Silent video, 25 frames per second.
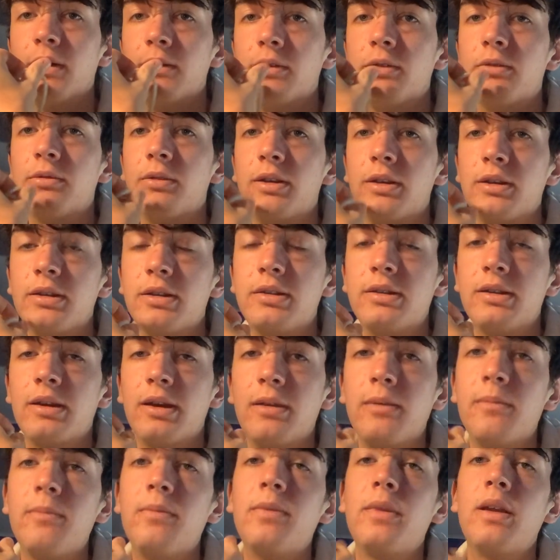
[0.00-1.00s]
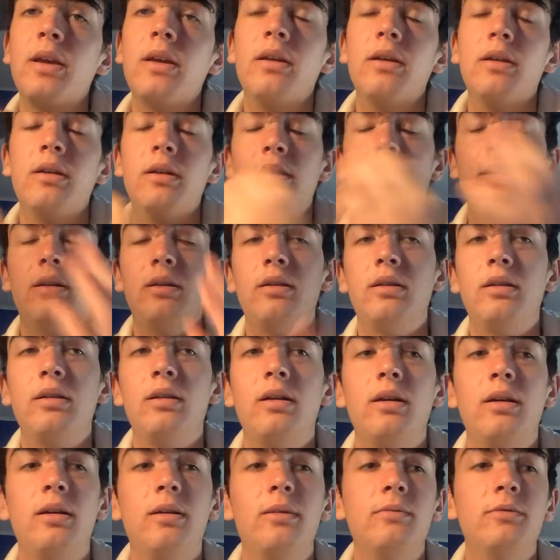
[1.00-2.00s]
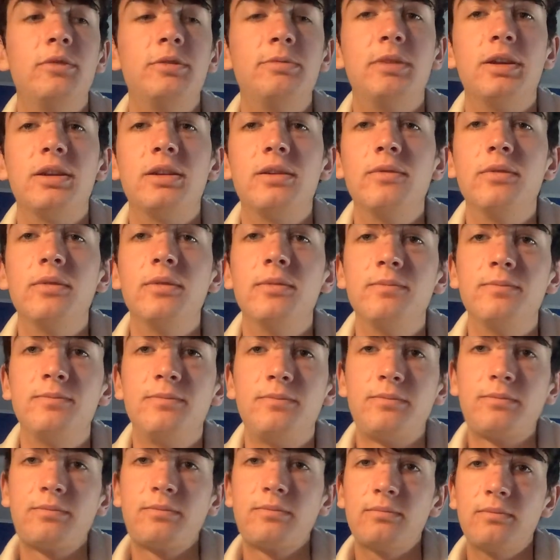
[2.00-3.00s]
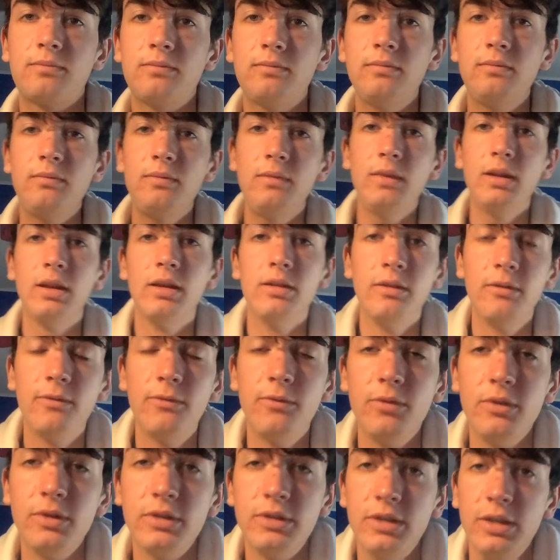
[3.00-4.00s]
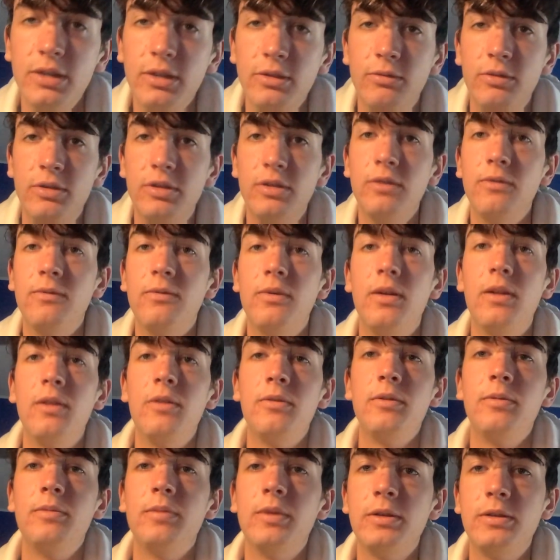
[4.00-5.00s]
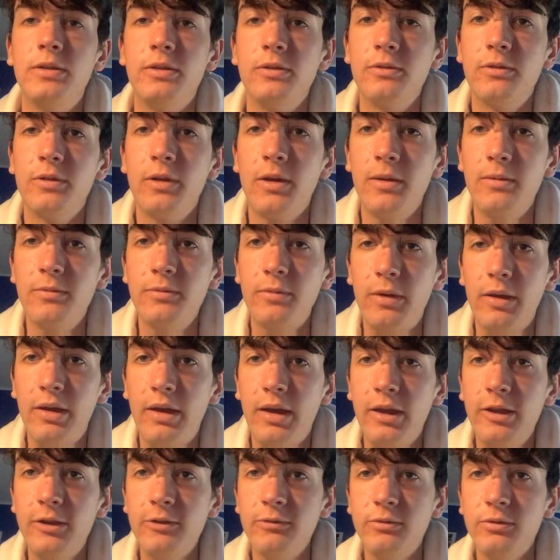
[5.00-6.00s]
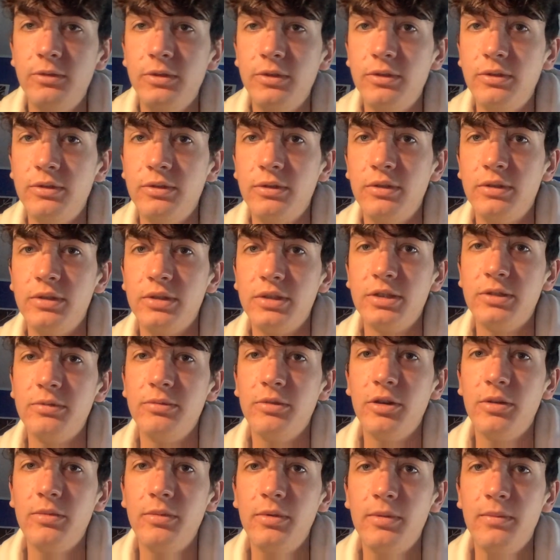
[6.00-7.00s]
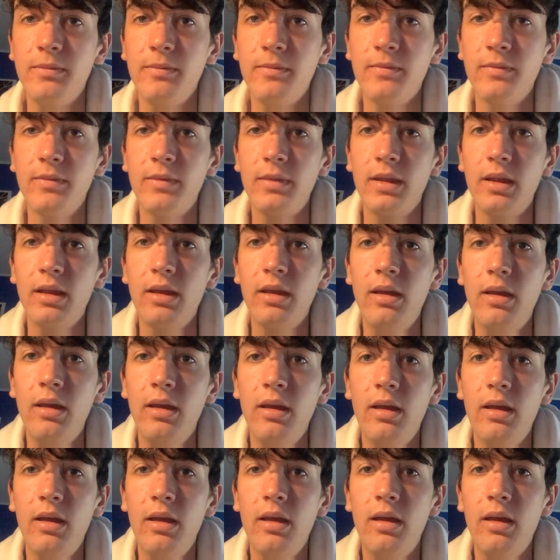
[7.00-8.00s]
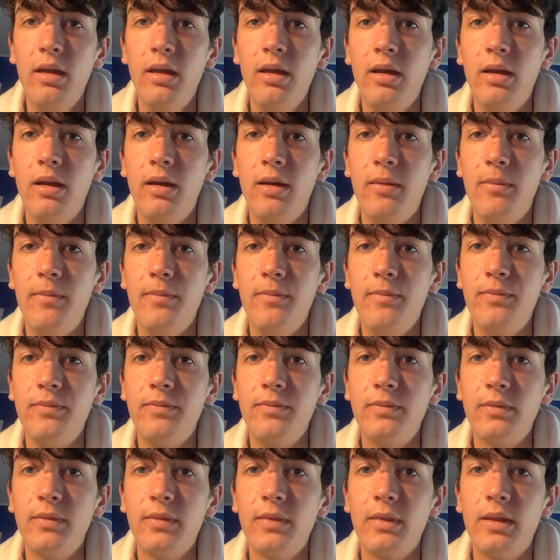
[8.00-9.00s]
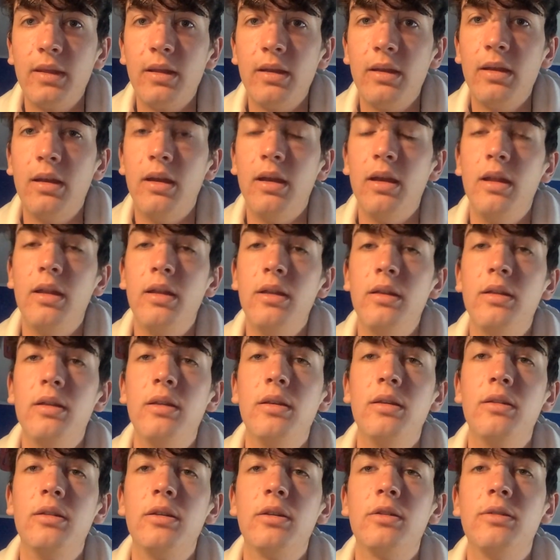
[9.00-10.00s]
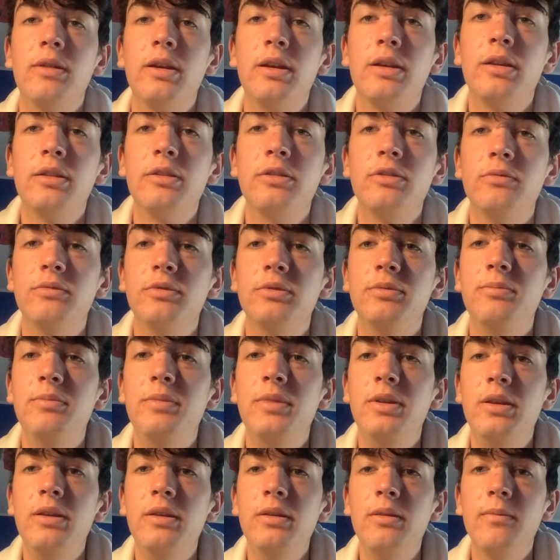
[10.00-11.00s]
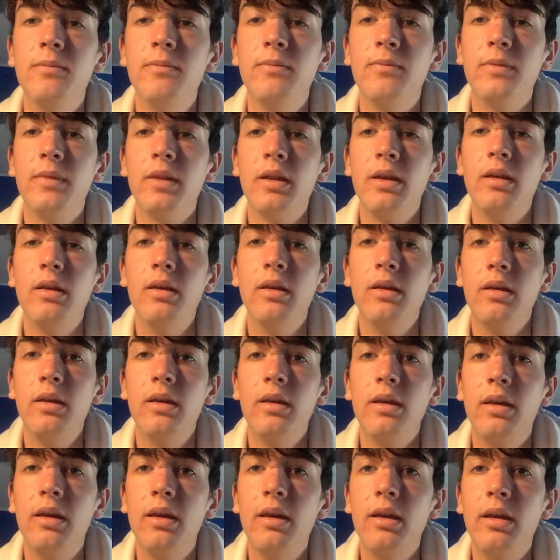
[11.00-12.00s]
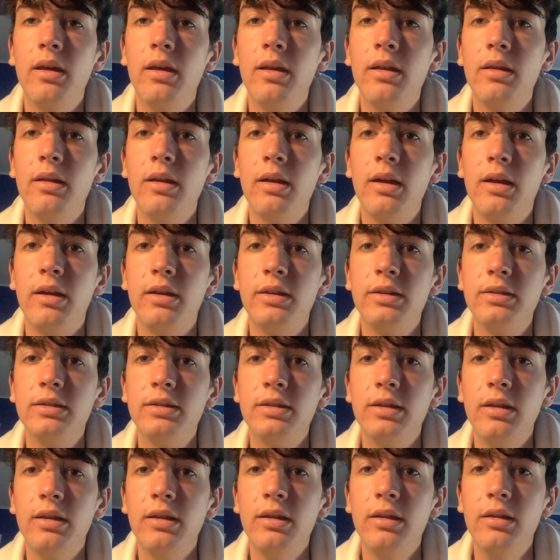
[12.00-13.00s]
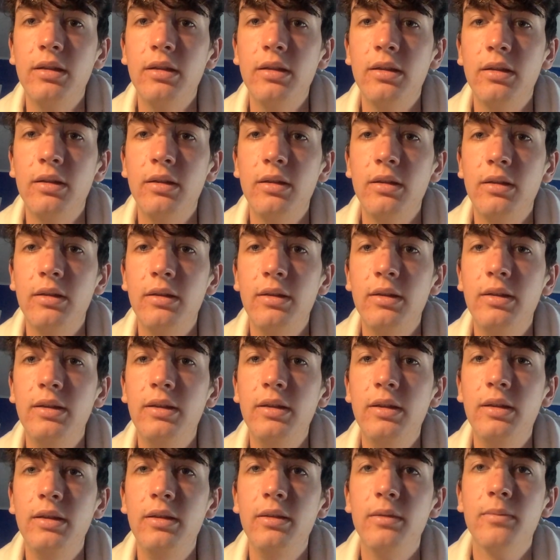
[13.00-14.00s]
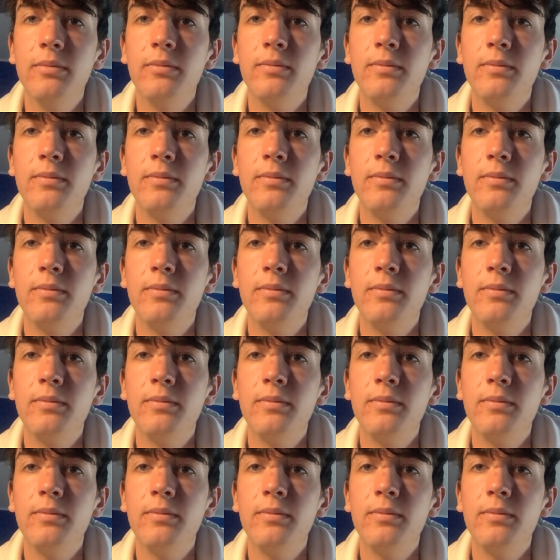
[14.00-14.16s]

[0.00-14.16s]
to 20 to 10, respectively. And then 4 says, which of the following best describes why ice was used during this experiment? And the correct answer was B, and I said D.